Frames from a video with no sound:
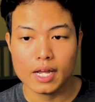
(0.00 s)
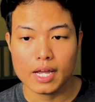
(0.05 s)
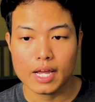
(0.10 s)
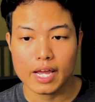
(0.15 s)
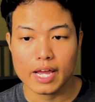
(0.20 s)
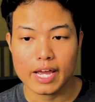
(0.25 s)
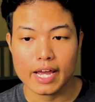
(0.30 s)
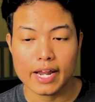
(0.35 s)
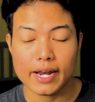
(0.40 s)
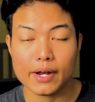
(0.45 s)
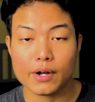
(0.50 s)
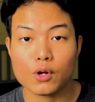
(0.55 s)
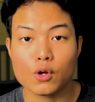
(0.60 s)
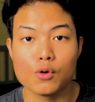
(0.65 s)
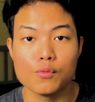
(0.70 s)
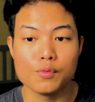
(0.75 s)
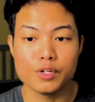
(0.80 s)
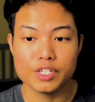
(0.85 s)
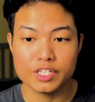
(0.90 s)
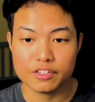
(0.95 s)
and
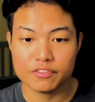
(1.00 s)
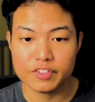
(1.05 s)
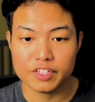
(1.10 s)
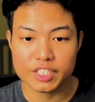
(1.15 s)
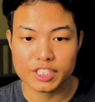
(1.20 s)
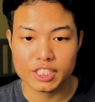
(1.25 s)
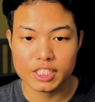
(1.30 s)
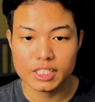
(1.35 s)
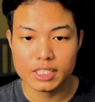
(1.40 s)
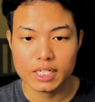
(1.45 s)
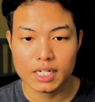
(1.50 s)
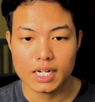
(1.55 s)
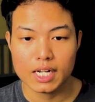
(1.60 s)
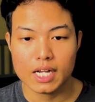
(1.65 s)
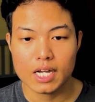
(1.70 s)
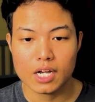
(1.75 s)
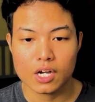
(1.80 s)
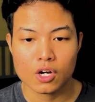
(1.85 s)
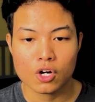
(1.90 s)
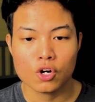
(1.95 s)
computer vision
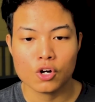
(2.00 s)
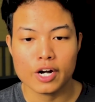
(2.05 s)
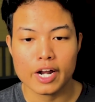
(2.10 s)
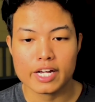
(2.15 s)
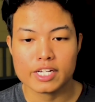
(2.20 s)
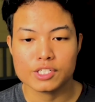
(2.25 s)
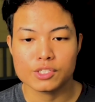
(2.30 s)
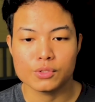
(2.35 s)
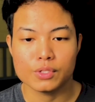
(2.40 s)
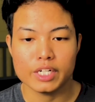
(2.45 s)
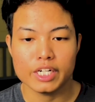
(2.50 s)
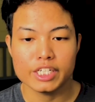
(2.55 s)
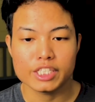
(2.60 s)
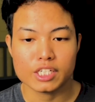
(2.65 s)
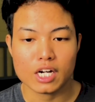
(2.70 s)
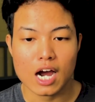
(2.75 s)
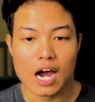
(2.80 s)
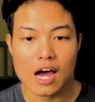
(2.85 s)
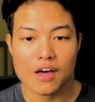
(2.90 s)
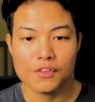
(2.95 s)
connects to
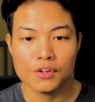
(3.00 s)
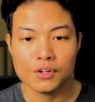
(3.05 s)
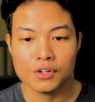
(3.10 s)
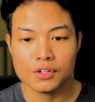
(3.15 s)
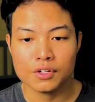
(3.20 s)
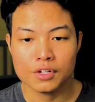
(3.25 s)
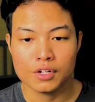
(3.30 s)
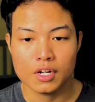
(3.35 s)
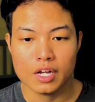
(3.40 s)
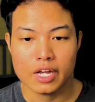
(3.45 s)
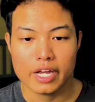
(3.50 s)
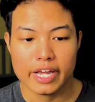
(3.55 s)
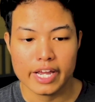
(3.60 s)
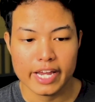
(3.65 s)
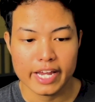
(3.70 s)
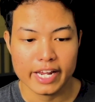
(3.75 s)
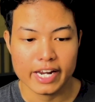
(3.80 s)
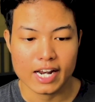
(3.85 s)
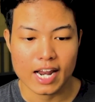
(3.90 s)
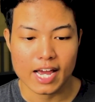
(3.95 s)
each other
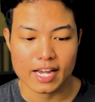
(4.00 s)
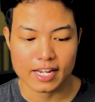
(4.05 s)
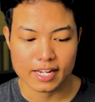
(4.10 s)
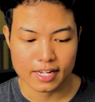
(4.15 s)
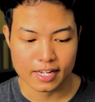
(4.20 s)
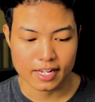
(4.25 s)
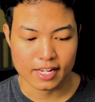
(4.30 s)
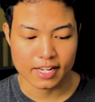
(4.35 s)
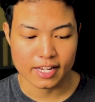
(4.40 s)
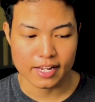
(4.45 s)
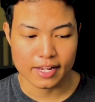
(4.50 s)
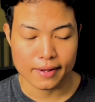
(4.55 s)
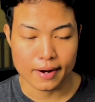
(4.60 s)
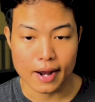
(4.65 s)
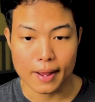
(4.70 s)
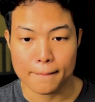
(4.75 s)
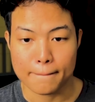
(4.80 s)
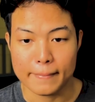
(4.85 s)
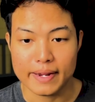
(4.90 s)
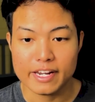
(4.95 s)
in like
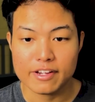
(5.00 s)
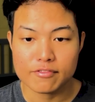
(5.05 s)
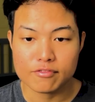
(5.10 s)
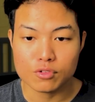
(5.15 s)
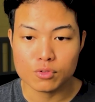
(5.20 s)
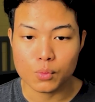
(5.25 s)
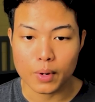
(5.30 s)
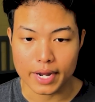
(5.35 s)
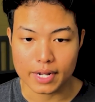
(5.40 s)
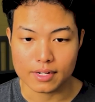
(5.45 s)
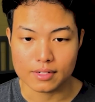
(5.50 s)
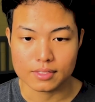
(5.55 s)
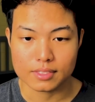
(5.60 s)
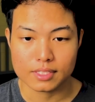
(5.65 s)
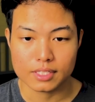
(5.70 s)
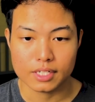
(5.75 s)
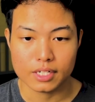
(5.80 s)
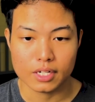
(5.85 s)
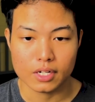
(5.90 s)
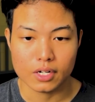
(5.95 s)
meaningful ways.